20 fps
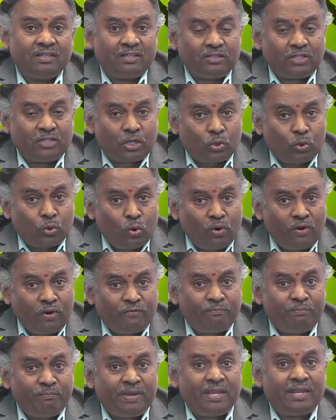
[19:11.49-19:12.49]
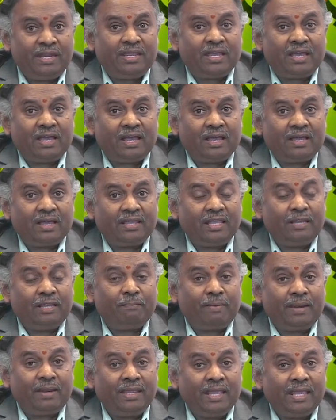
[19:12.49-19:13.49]
the role of media in
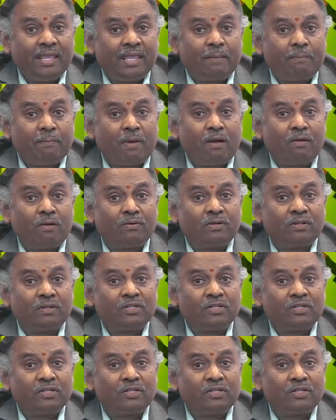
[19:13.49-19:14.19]
bringing about